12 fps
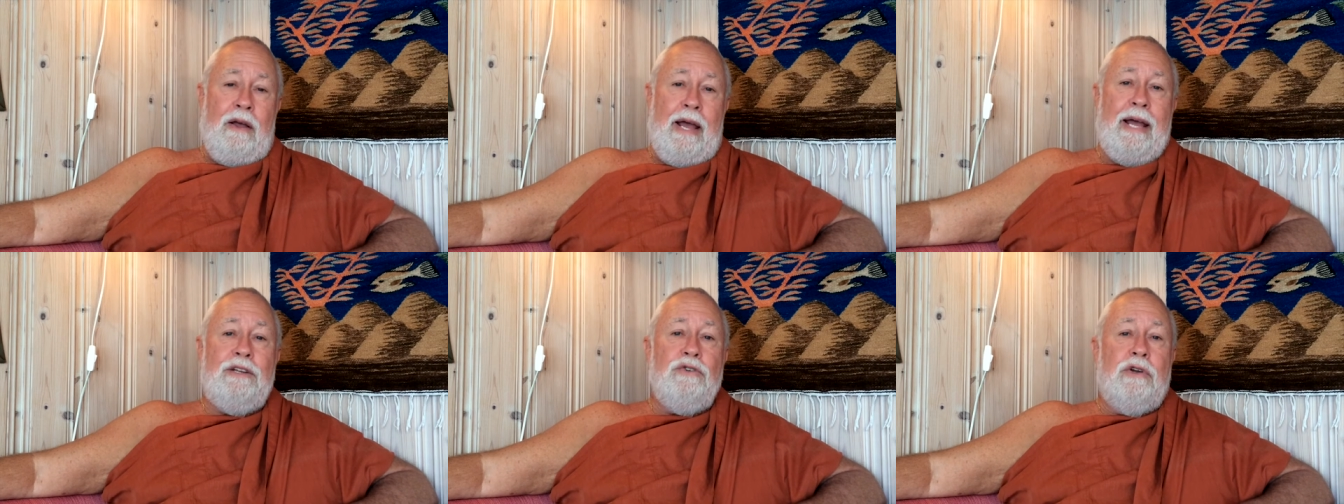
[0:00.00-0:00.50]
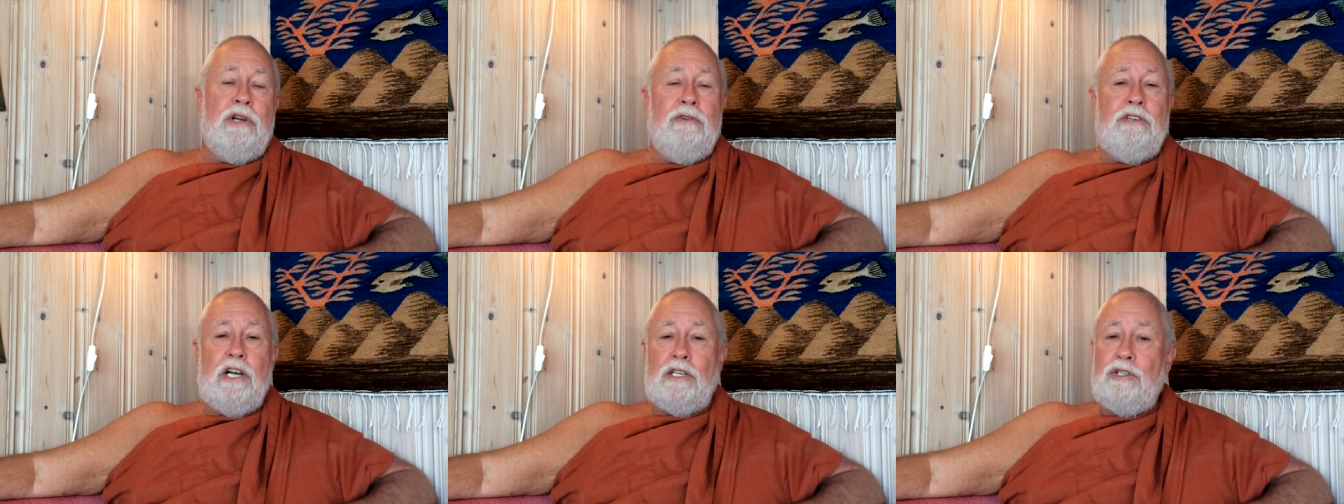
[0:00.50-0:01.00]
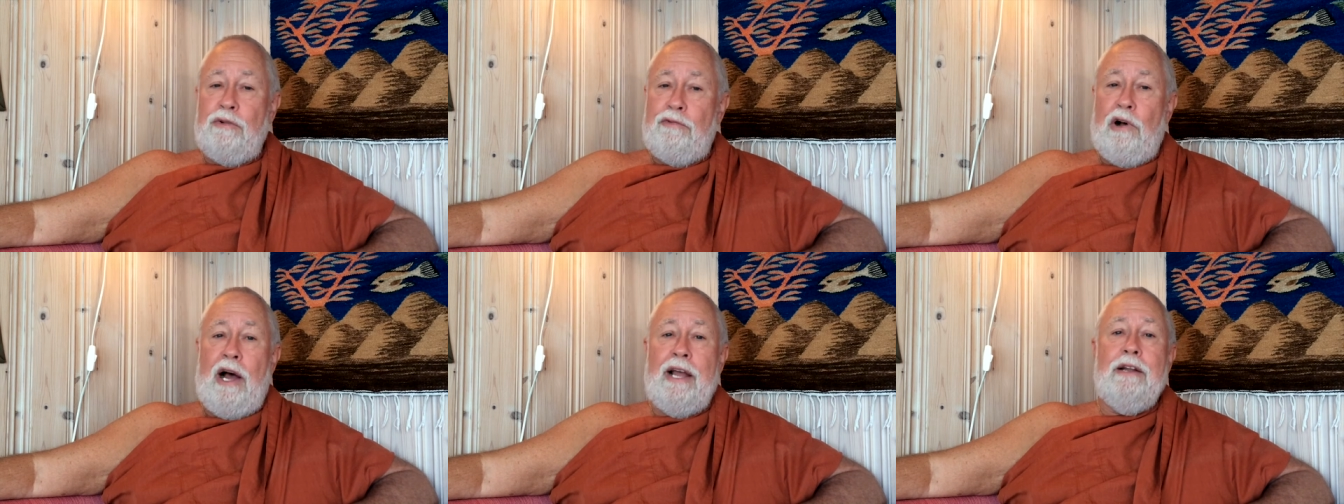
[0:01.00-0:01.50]
And you can
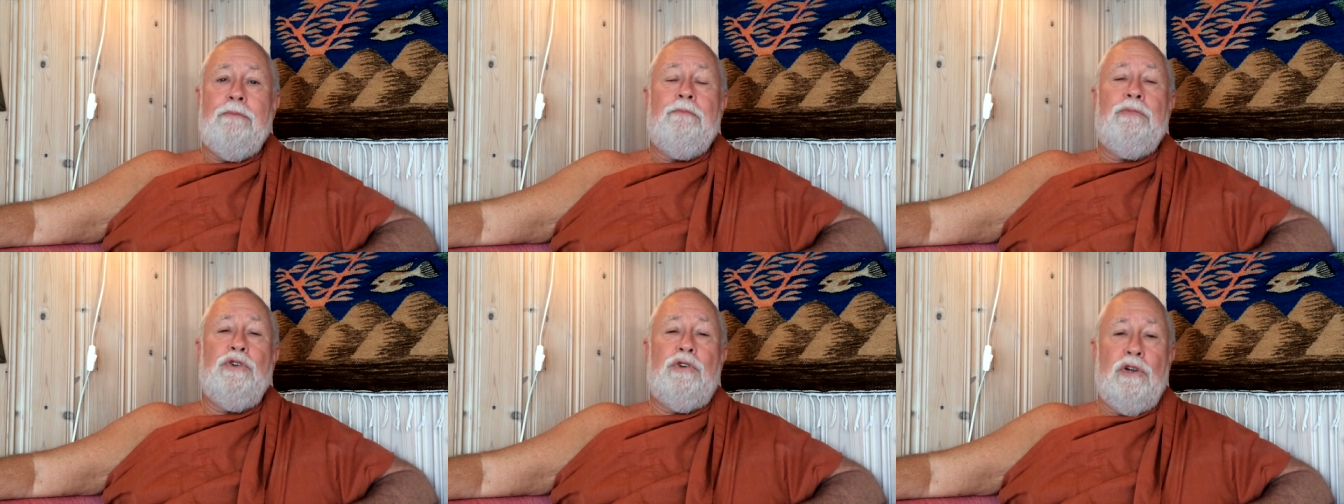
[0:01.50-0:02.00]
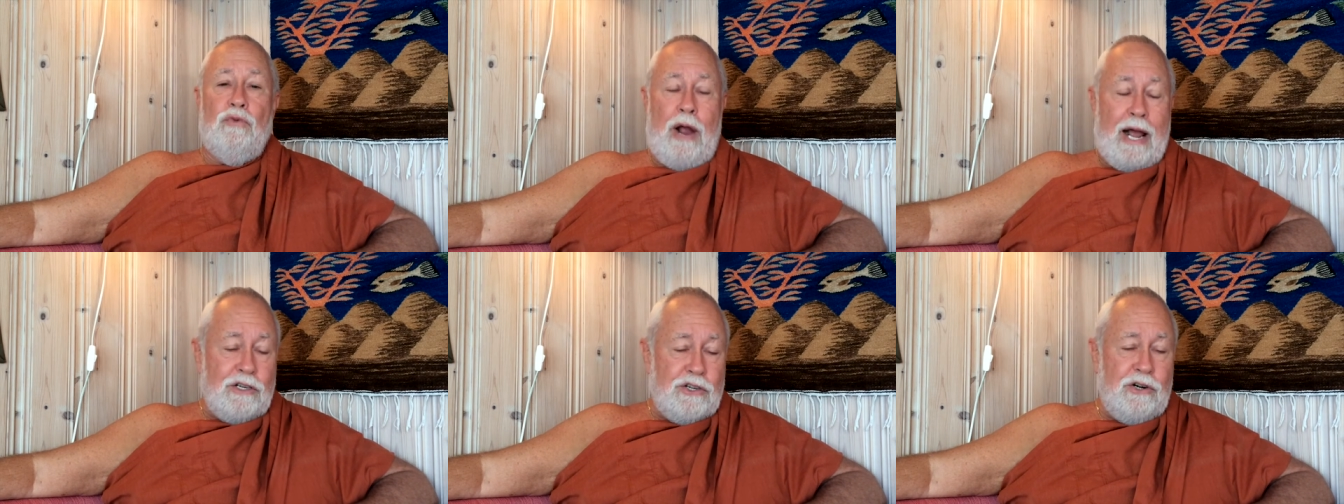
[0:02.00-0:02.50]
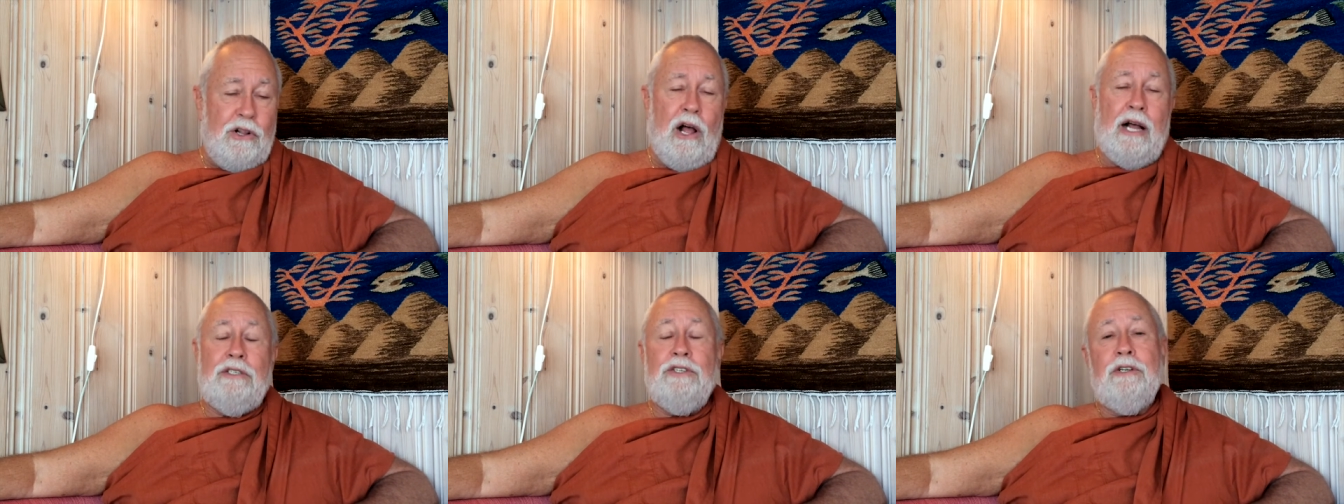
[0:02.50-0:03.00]
justify it, you can
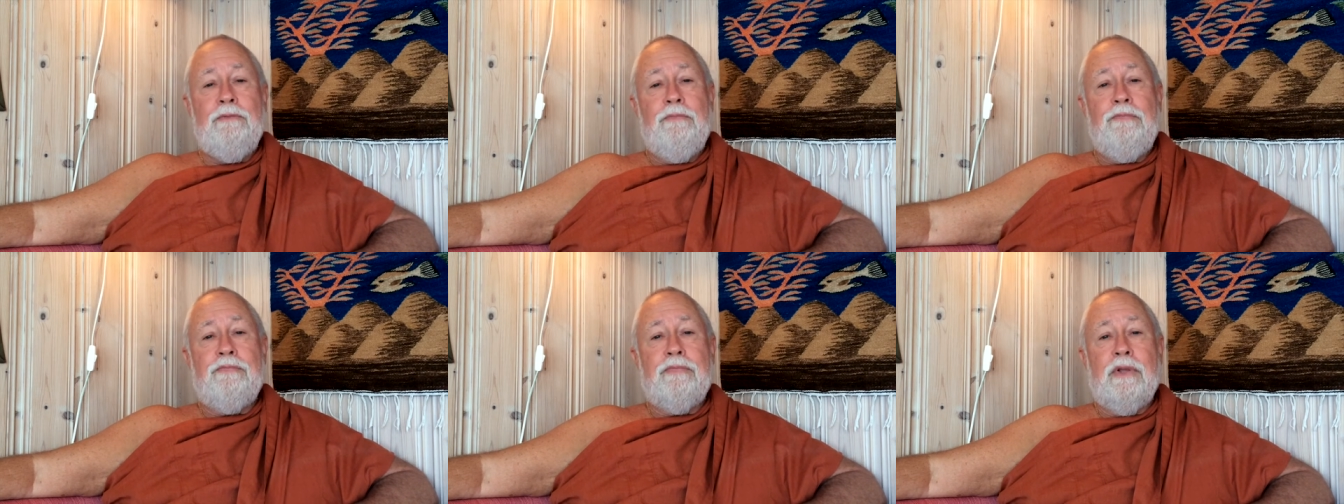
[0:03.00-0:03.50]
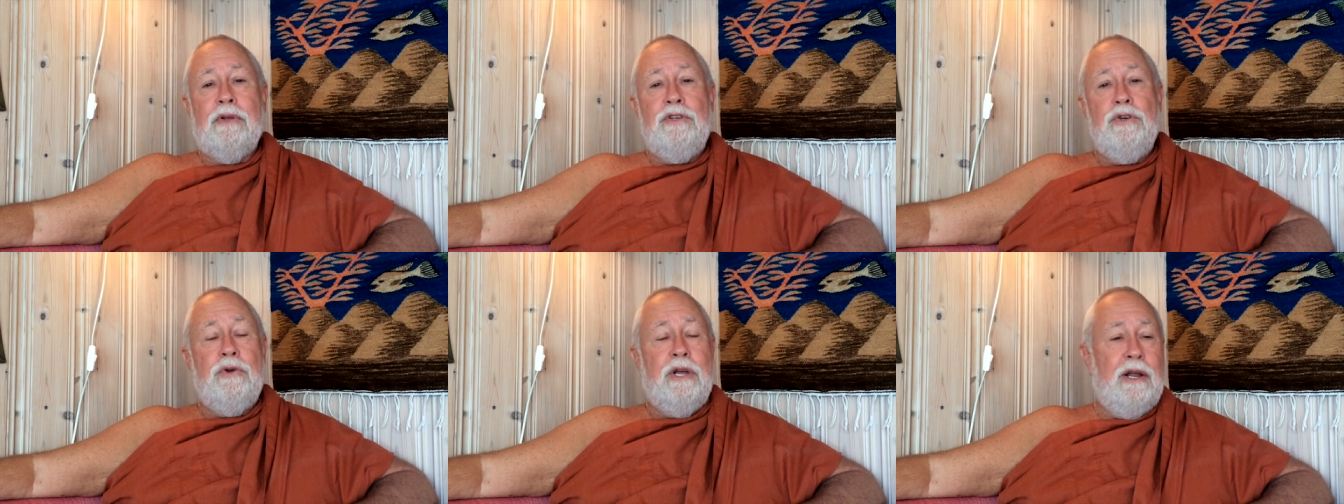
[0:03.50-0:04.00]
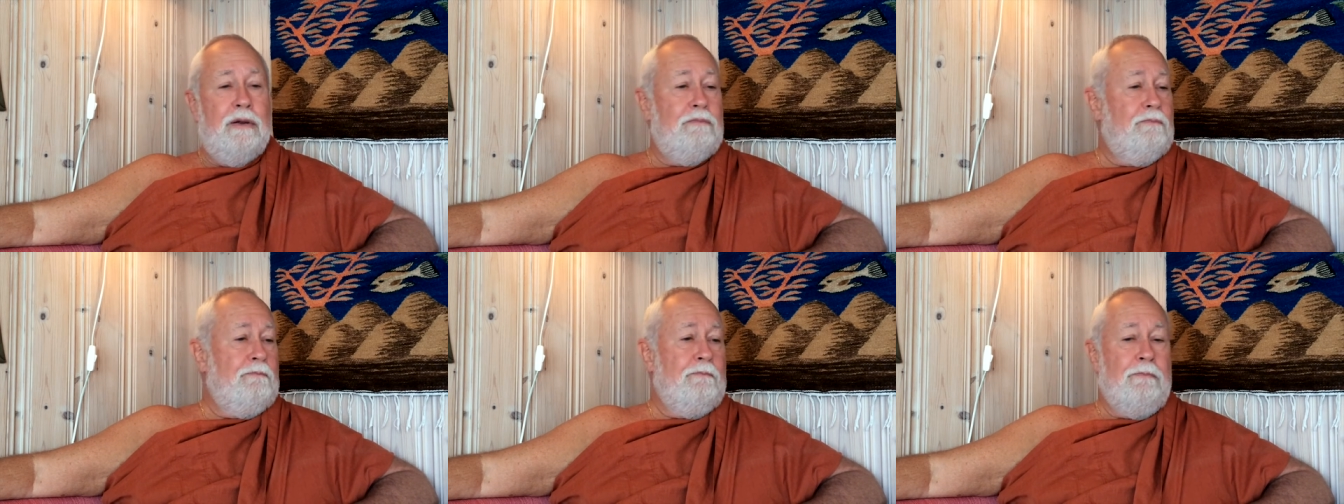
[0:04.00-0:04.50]
rationalize it, you
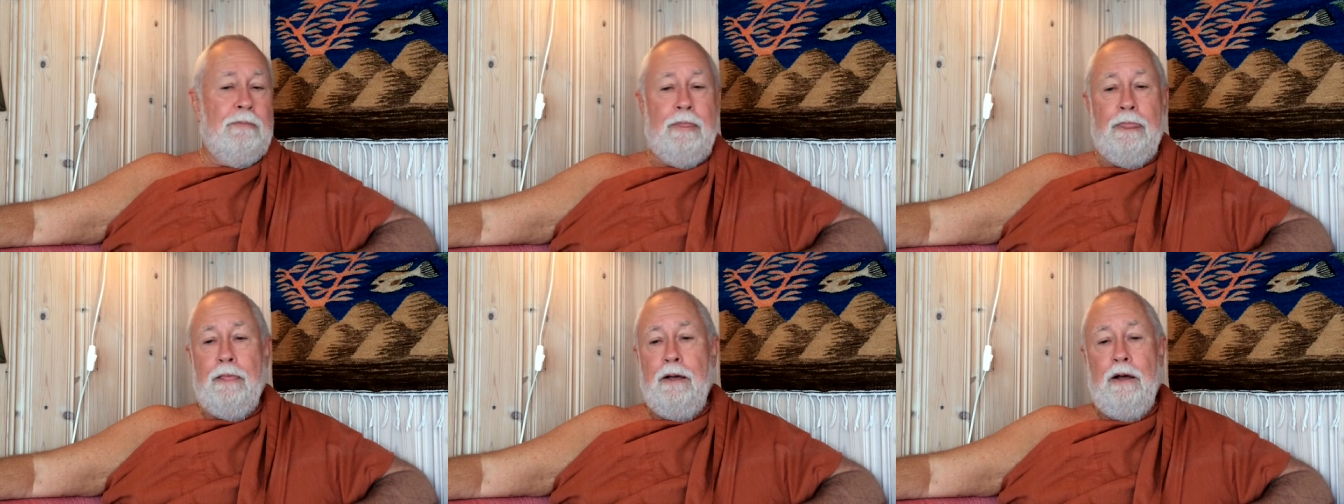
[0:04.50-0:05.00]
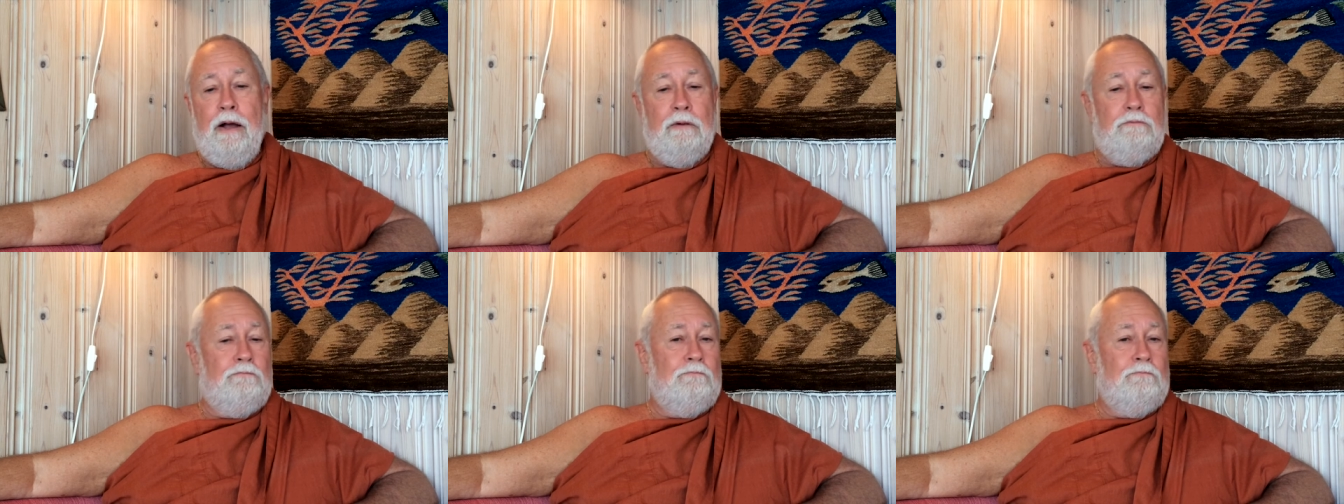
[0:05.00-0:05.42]
can uh,